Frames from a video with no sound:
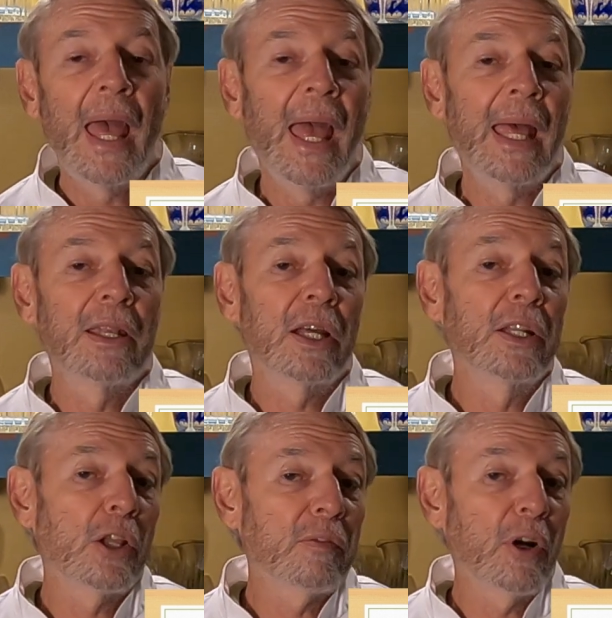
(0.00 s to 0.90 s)
And
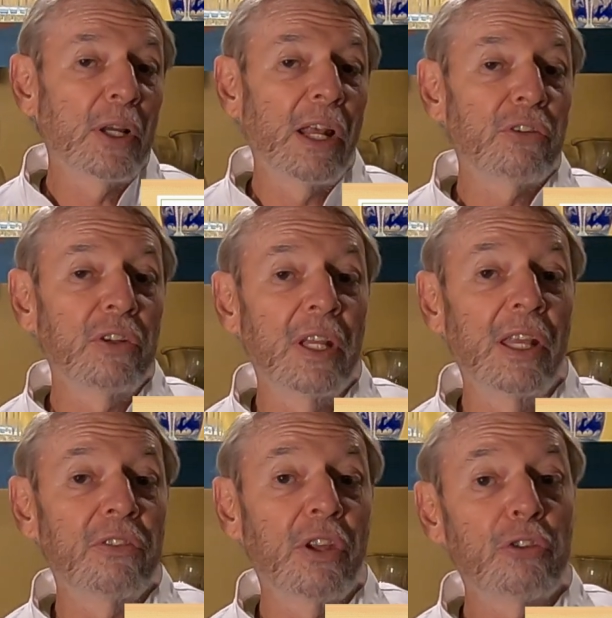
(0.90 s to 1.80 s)
another variation
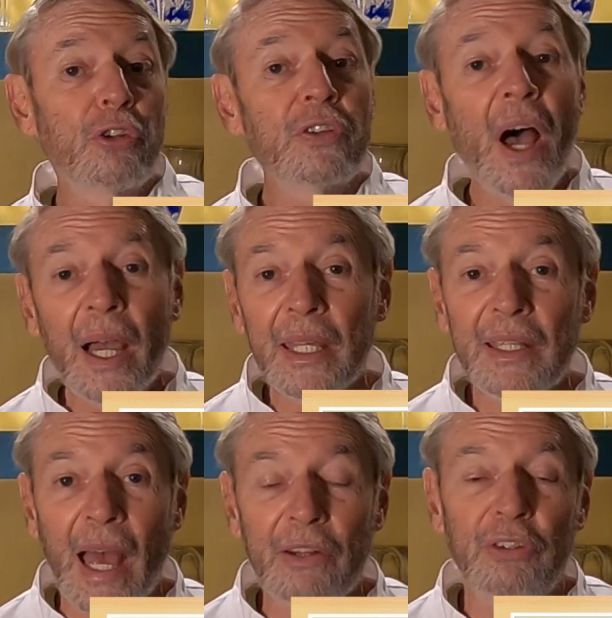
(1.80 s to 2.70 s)
is
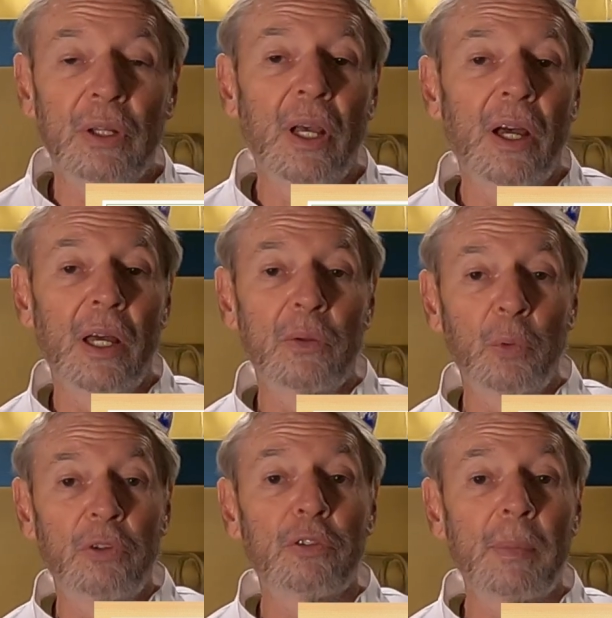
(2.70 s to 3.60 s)
shiitake dashi, uh,
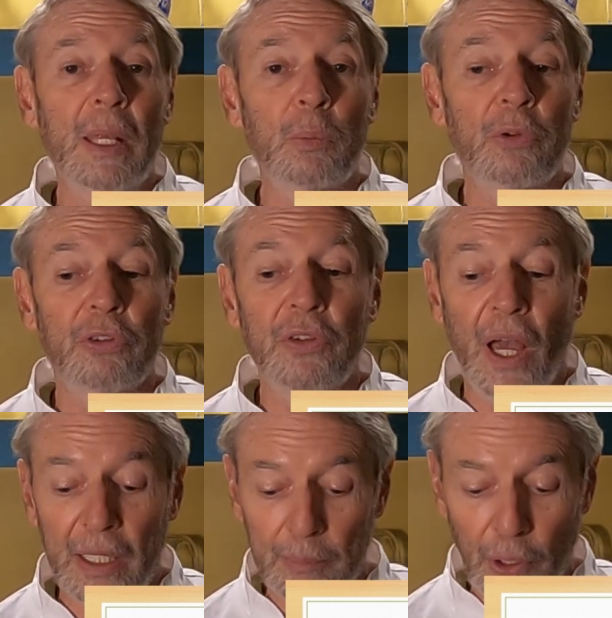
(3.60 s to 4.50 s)
which is made with
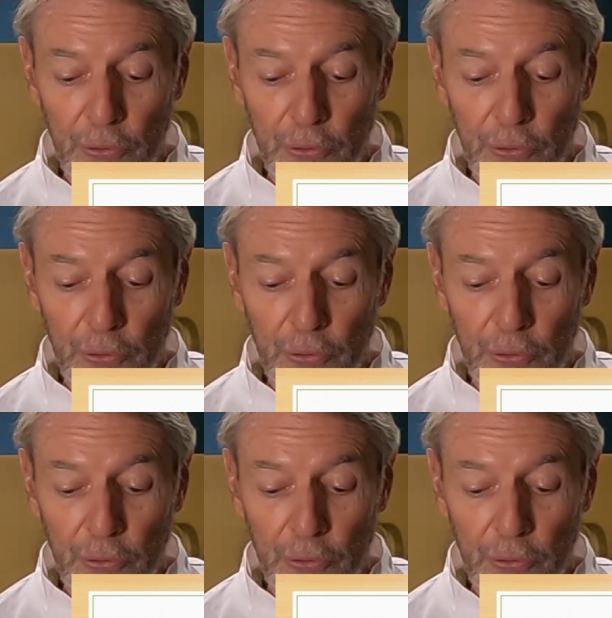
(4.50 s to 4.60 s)
shiitake